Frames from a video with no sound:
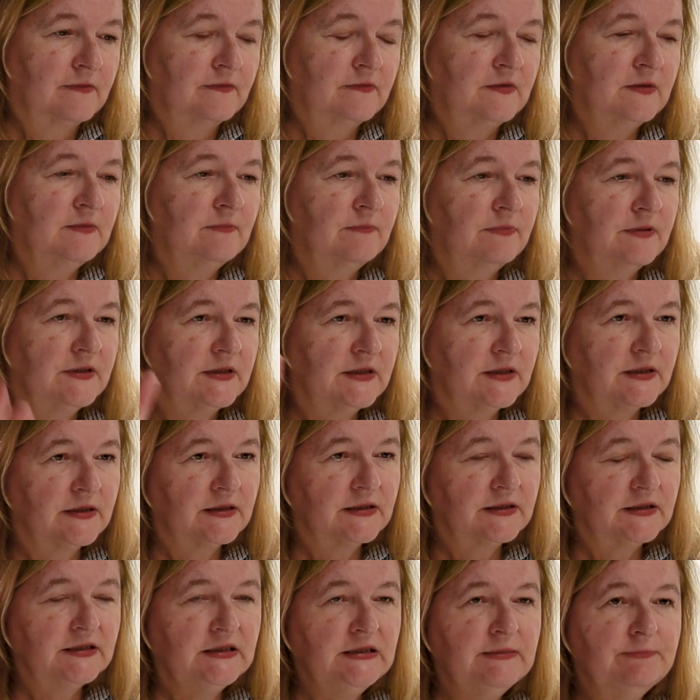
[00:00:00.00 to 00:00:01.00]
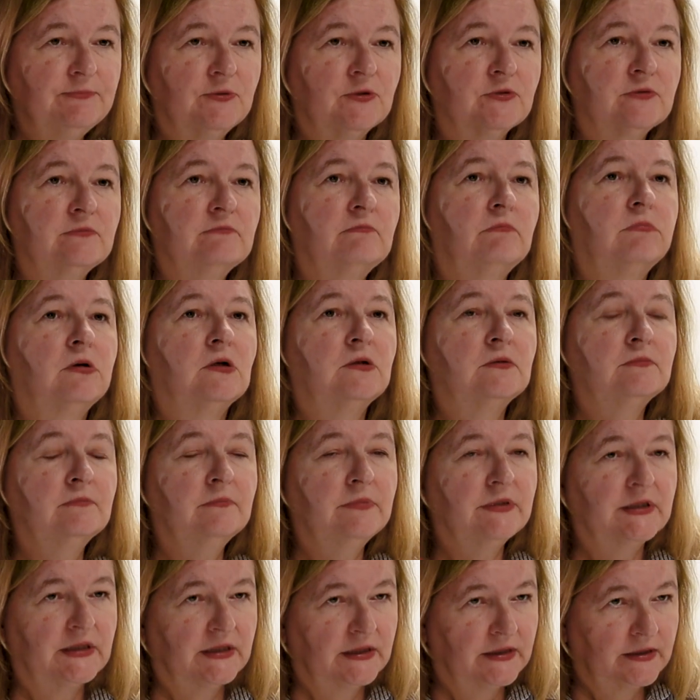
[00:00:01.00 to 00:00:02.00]
simply keep on
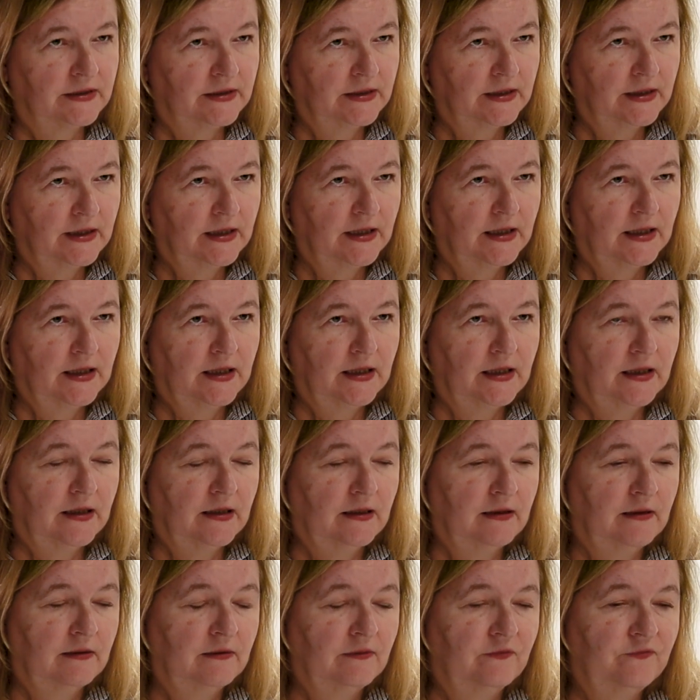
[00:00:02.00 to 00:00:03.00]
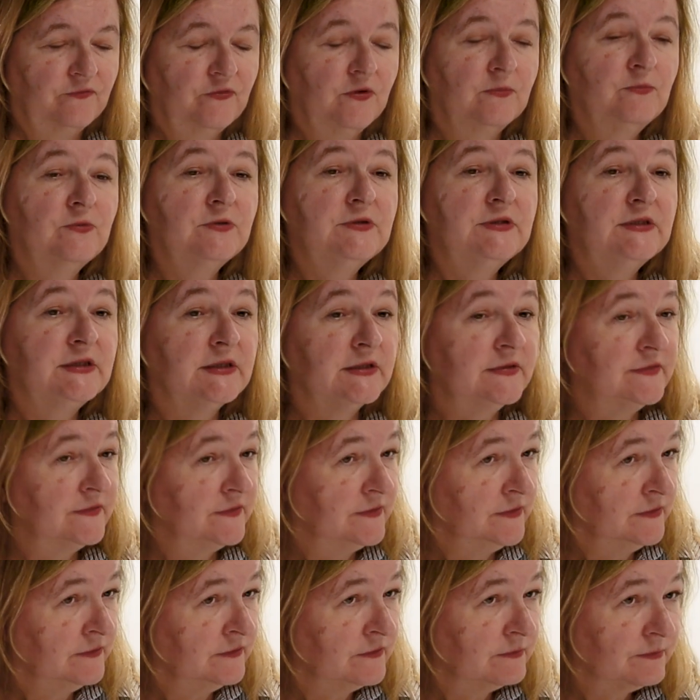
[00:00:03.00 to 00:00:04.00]
bombing from a
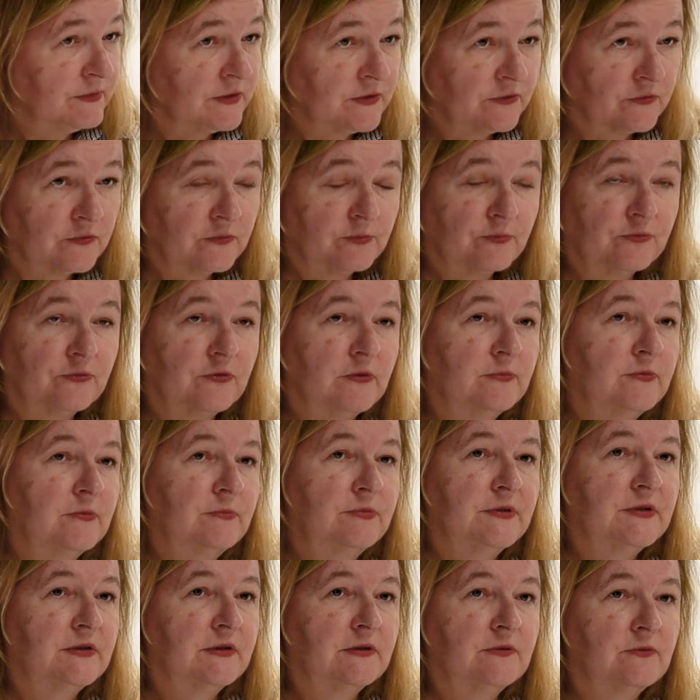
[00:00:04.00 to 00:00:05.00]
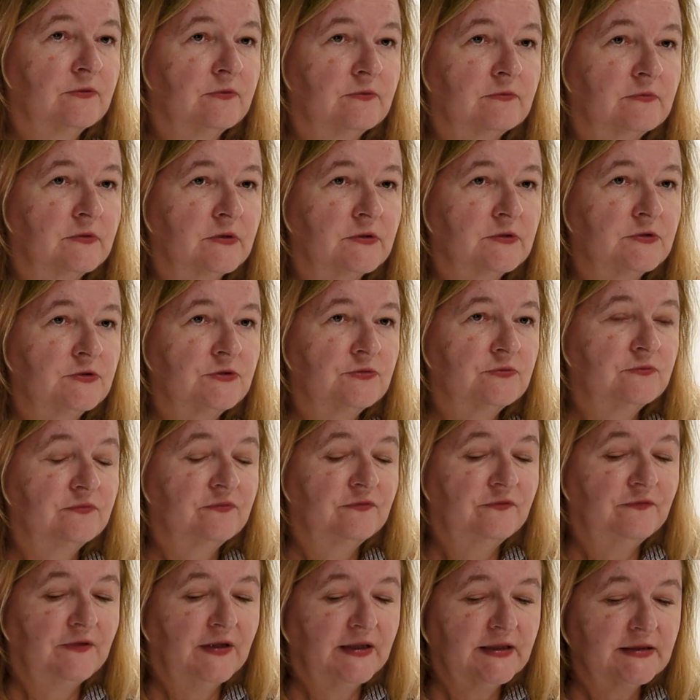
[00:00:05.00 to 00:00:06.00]
distance because probably they don't want to
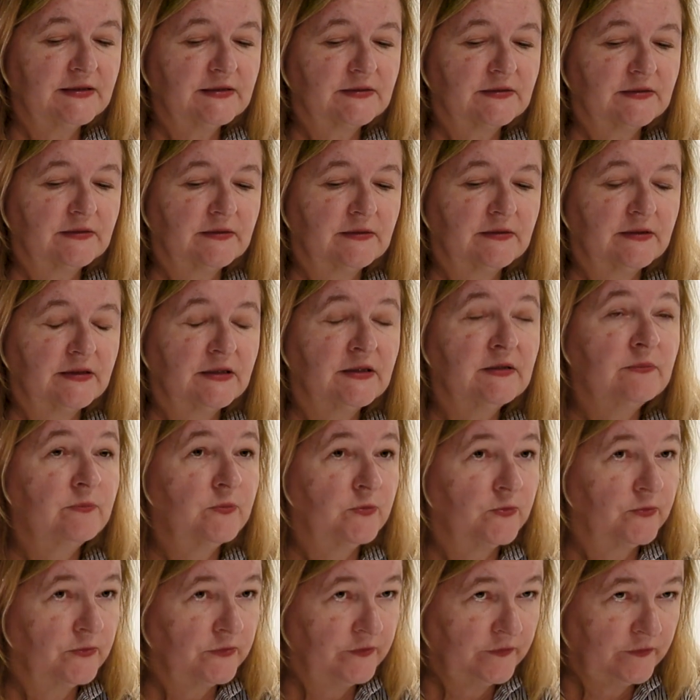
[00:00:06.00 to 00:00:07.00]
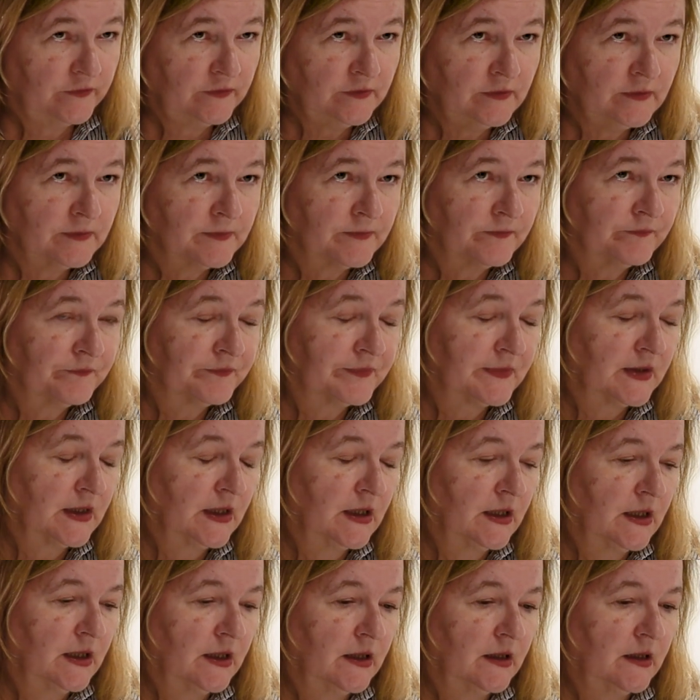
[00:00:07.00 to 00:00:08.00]
fight in person,
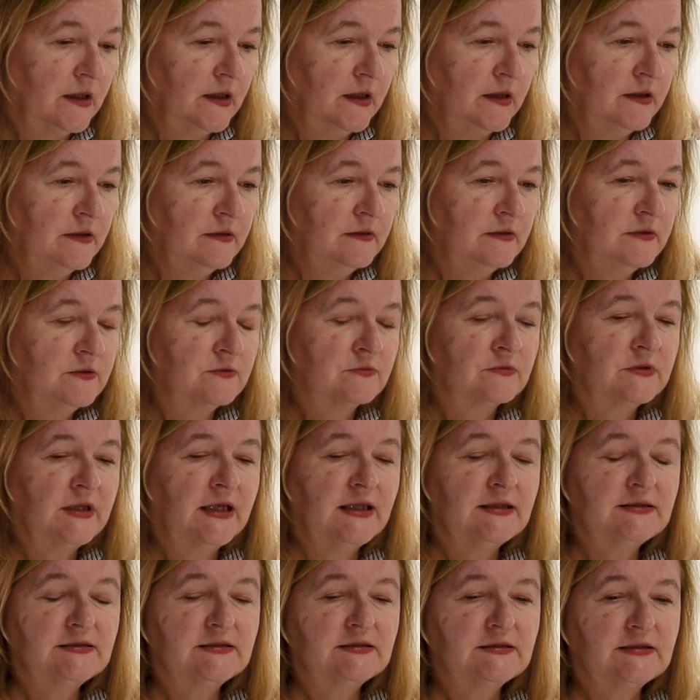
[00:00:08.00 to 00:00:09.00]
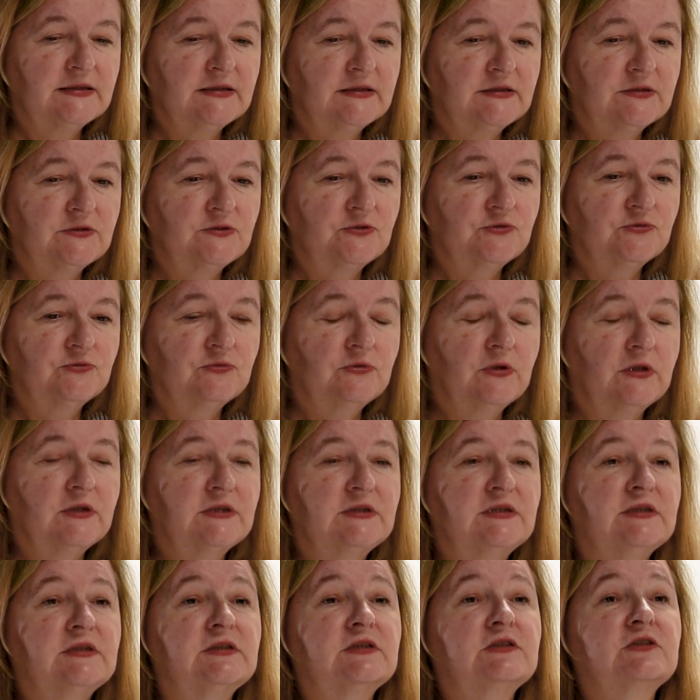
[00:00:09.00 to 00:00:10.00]
and they don't hesitate to
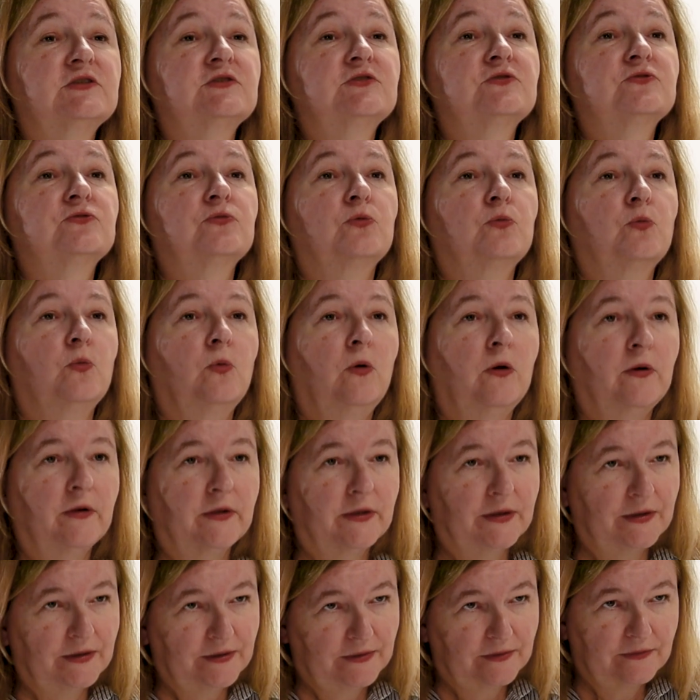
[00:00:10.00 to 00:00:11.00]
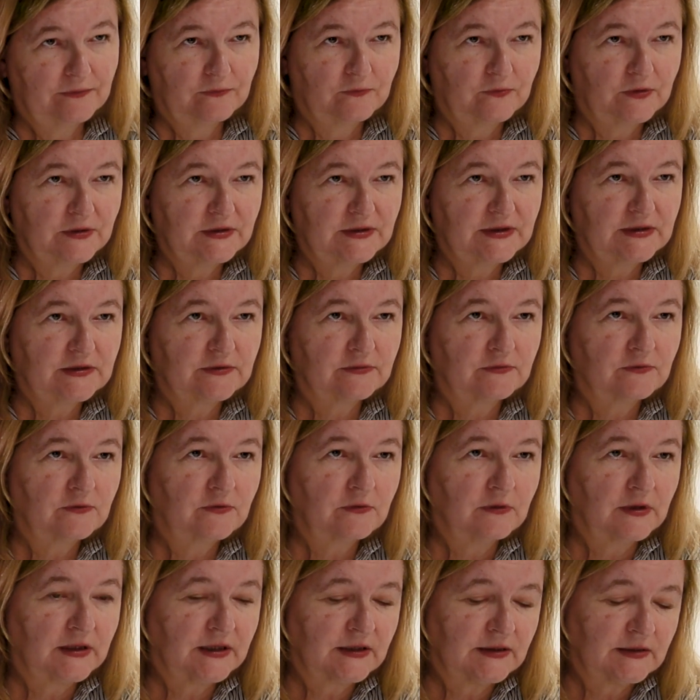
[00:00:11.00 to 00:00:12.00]
destroy what they
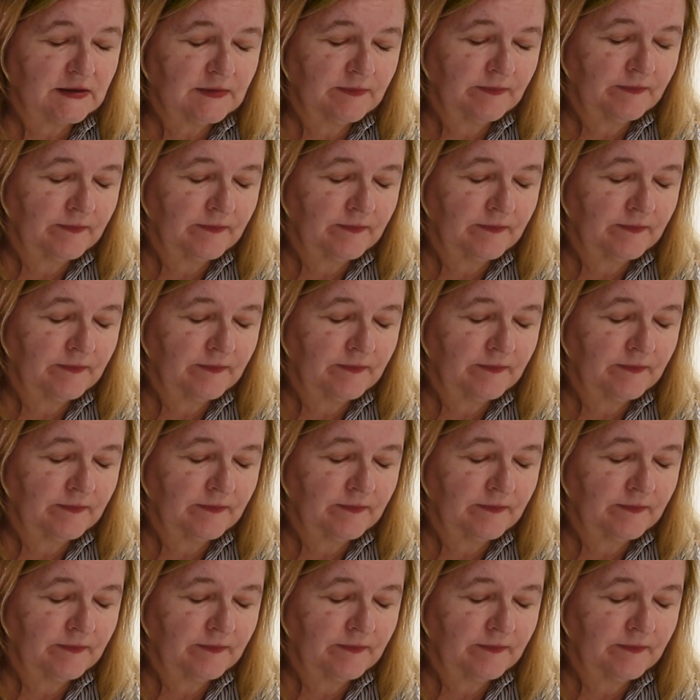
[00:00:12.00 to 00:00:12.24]
conquer.